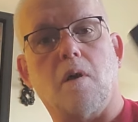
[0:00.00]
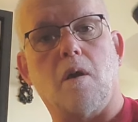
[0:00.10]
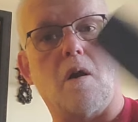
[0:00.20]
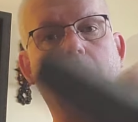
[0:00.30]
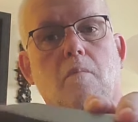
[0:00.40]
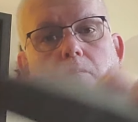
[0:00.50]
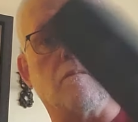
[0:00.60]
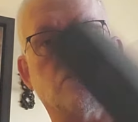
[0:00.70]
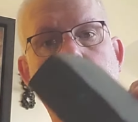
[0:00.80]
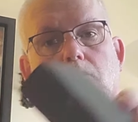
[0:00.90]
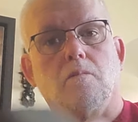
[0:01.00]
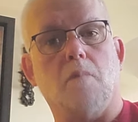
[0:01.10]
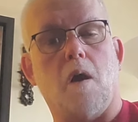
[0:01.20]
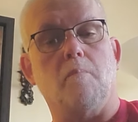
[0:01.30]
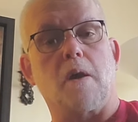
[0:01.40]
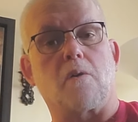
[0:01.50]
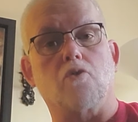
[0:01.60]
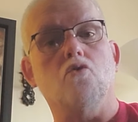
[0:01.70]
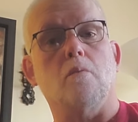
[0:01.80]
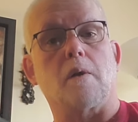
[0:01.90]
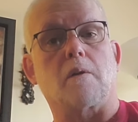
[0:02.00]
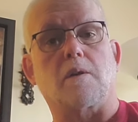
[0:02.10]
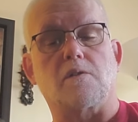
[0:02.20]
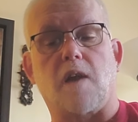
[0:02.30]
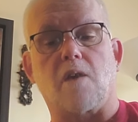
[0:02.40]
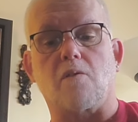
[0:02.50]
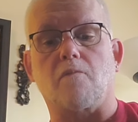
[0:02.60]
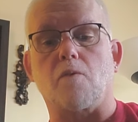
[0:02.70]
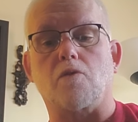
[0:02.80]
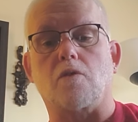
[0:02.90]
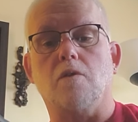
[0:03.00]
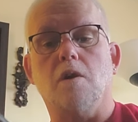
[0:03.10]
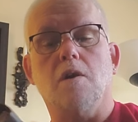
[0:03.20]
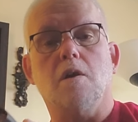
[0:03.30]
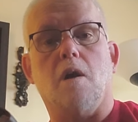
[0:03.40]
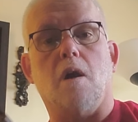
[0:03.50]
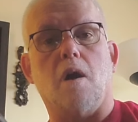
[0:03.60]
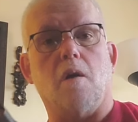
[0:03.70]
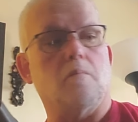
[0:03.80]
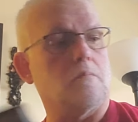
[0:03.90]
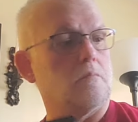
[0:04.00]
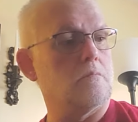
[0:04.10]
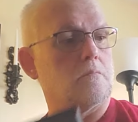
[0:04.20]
New American Standard Version.